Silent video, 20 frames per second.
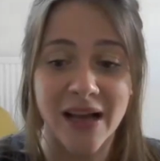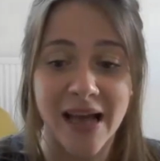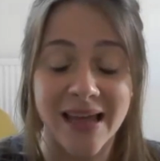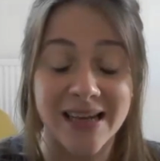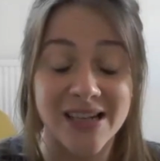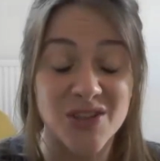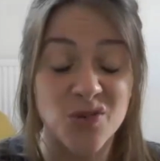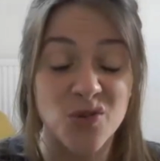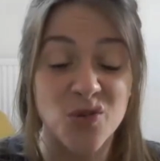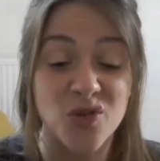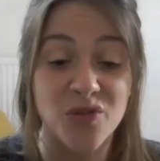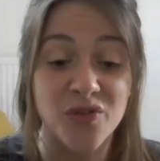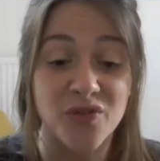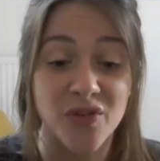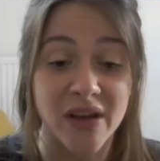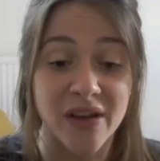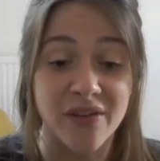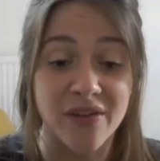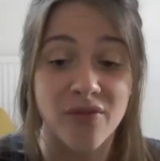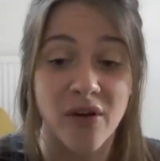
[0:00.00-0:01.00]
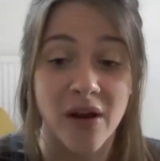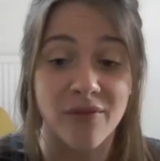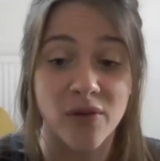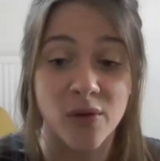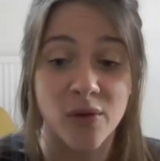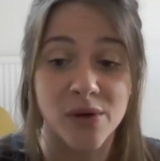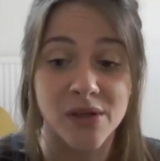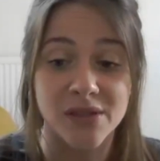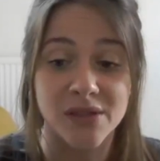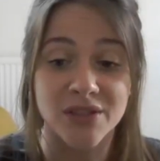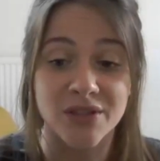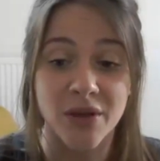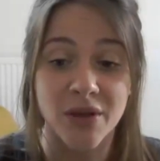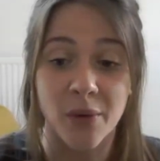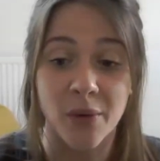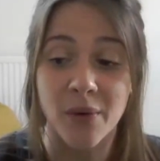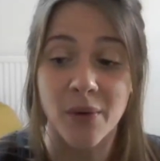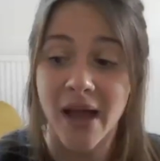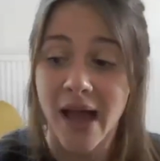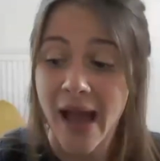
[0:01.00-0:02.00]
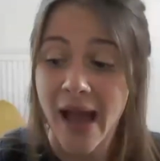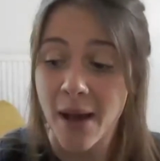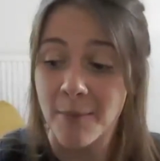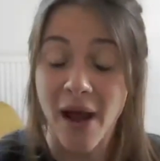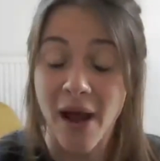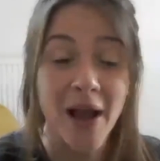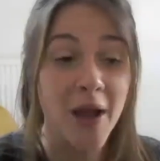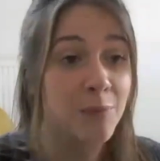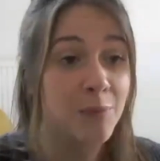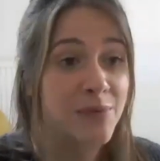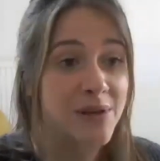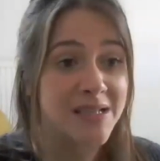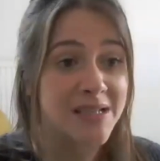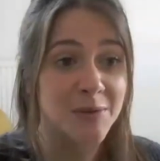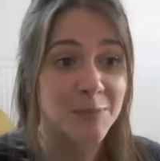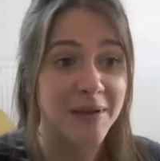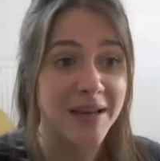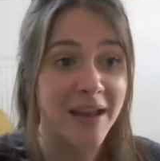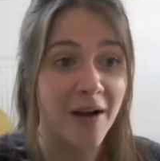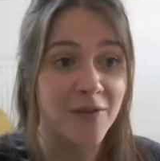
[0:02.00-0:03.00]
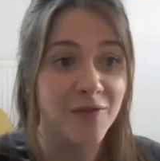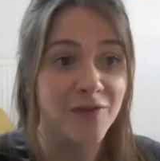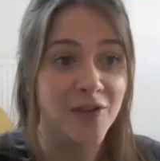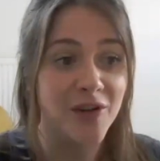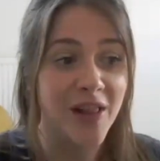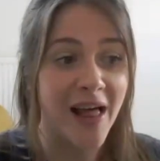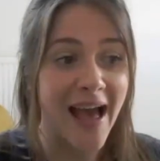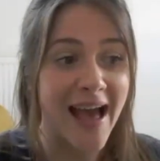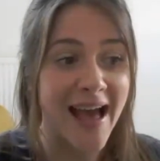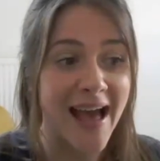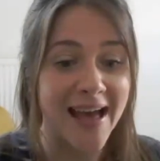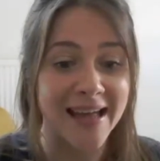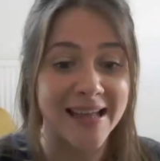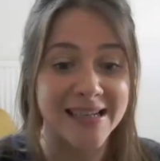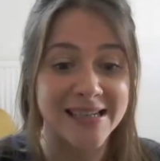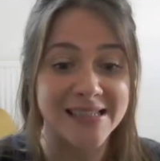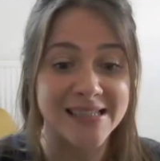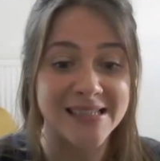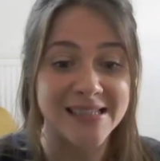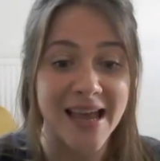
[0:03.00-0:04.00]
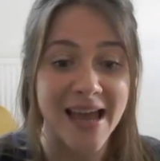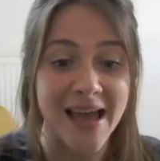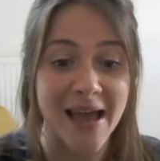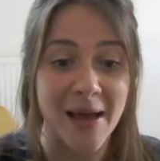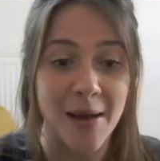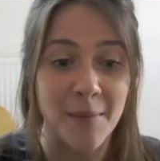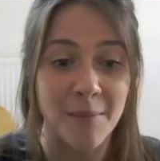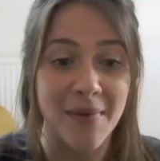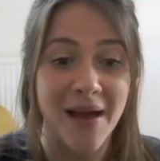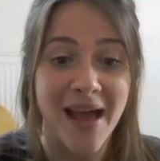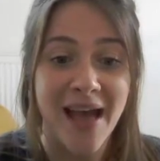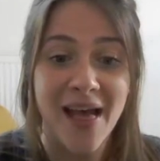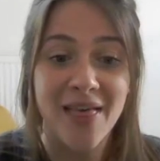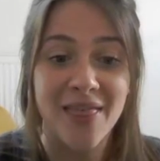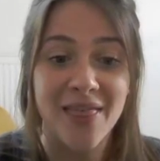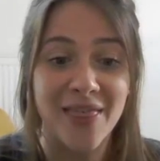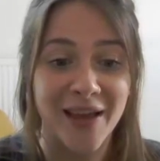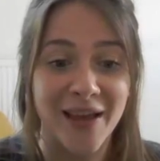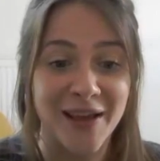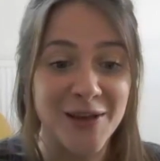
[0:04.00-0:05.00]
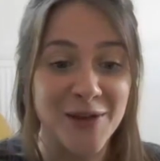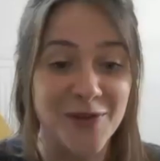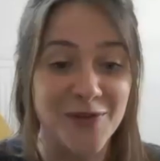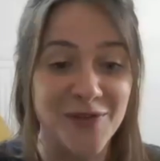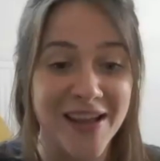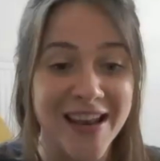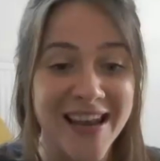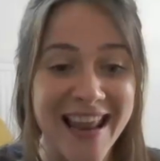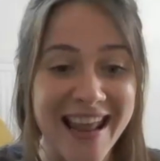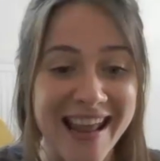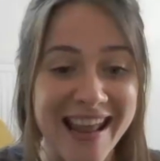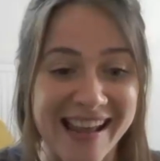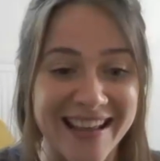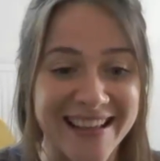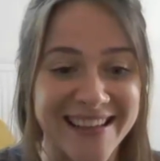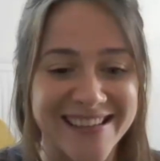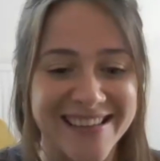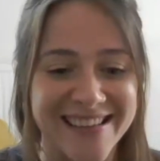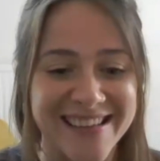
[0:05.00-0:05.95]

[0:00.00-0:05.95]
And it's all free for everyone. So I hope this has been helpful, and thank you, Finlay.